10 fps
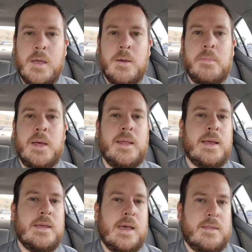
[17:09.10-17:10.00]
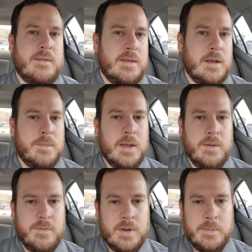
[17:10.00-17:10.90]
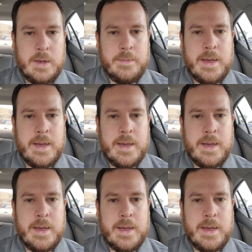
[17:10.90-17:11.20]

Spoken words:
But this independent fundamental